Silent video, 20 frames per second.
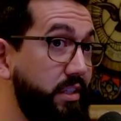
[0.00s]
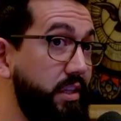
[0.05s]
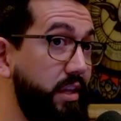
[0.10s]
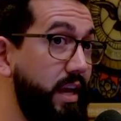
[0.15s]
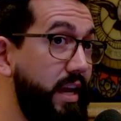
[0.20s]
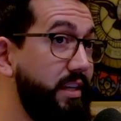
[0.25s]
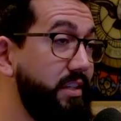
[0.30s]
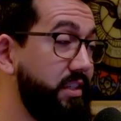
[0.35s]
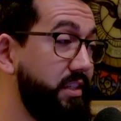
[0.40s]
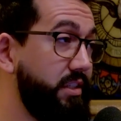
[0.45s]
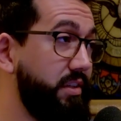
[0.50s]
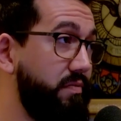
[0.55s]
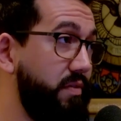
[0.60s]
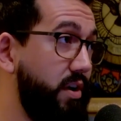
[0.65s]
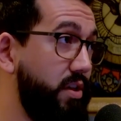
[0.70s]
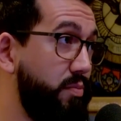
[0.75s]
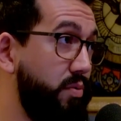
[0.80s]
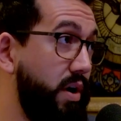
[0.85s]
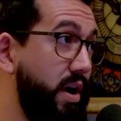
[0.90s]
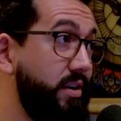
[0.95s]
The Innocence of
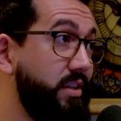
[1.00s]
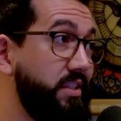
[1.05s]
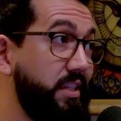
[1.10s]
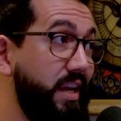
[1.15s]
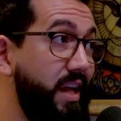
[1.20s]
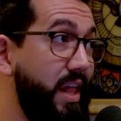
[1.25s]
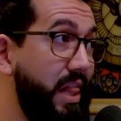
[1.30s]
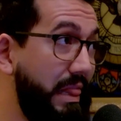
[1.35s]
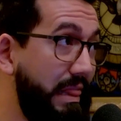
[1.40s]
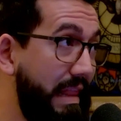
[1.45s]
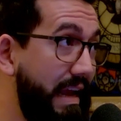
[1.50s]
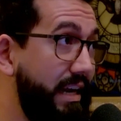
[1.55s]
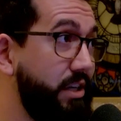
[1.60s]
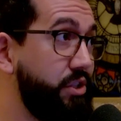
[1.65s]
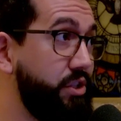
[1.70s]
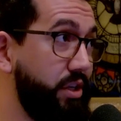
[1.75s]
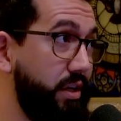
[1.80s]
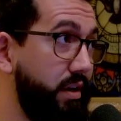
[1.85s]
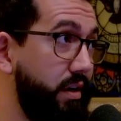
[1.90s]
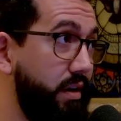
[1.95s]
Father Brown is a
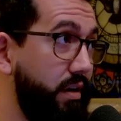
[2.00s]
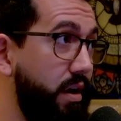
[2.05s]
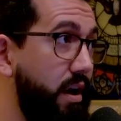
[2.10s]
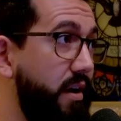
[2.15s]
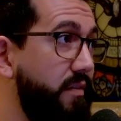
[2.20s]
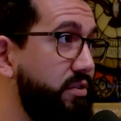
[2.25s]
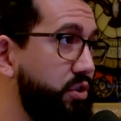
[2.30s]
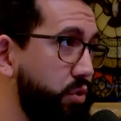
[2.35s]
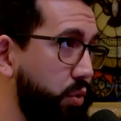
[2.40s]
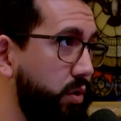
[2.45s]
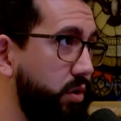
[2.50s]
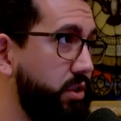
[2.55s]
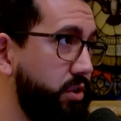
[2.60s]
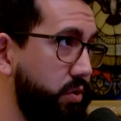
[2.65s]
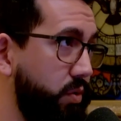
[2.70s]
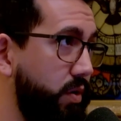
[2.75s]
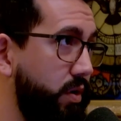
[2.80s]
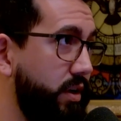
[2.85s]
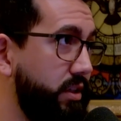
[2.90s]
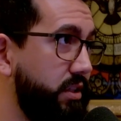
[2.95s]
collection of short
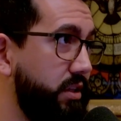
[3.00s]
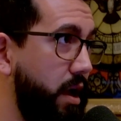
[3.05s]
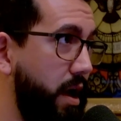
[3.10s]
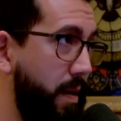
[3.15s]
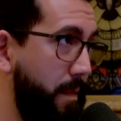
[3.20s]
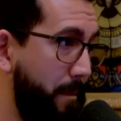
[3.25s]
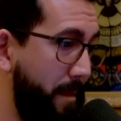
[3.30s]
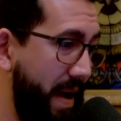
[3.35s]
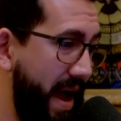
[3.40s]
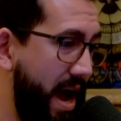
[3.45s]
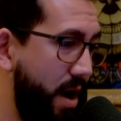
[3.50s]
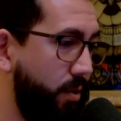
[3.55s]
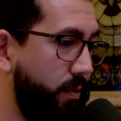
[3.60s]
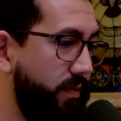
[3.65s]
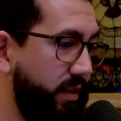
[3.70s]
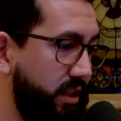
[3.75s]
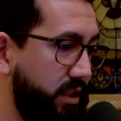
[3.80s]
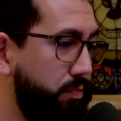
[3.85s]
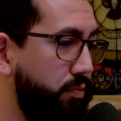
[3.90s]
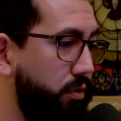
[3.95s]
stories about
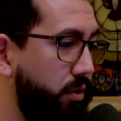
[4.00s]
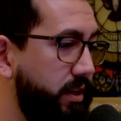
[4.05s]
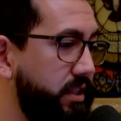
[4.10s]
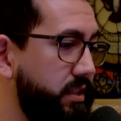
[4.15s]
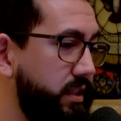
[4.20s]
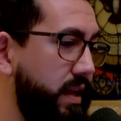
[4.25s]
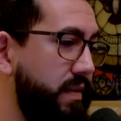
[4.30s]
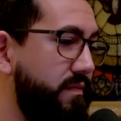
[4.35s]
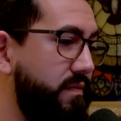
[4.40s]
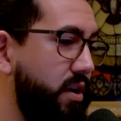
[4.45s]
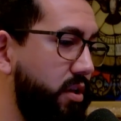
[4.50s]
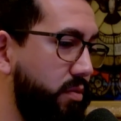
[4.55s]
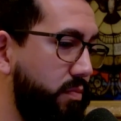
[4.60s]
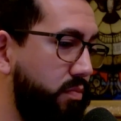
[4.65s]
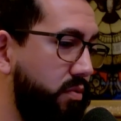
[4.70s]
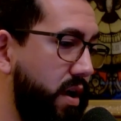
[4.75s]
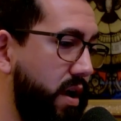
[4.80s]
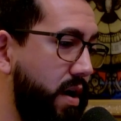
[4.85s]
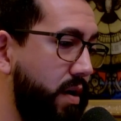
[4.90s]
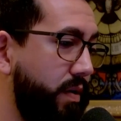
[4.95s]
this priest named Father
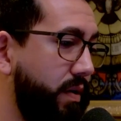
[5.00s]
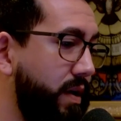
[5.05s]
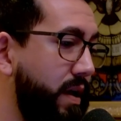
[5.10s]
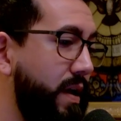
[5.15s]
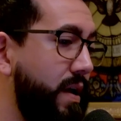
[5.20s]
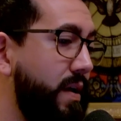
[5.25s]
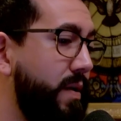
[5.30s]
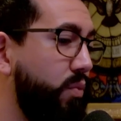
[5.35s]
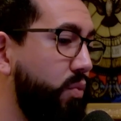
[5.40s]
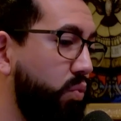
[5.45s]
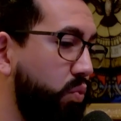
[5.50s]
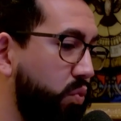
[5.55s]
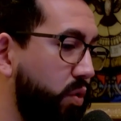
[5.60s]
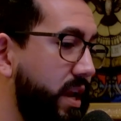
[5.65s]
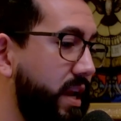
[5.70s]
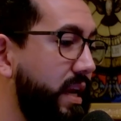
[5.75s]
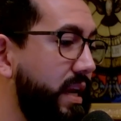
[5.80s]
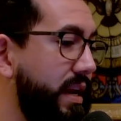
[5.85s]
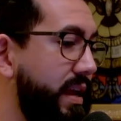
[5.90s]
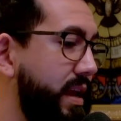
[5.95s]
Brown,
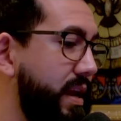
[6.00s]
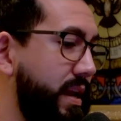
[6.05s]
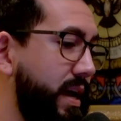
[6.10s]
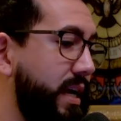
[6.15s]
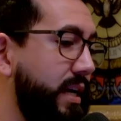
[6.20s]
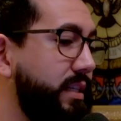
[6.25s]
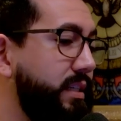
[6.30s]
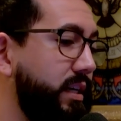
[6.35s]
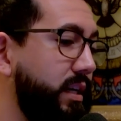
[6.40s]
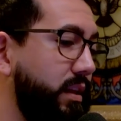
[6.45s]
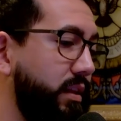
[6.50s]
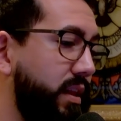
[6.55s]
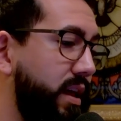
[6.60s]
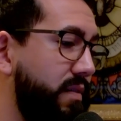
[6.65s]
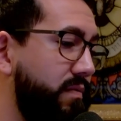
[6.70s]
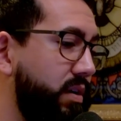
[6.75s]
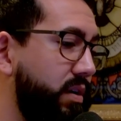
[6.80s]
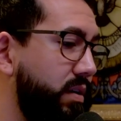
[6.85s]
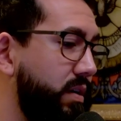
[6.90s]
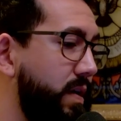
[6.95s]
written in nineteen
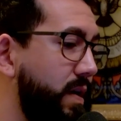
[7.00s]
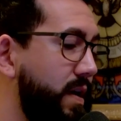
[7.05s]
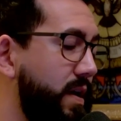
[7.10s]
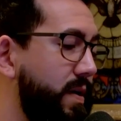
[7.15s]
eleven.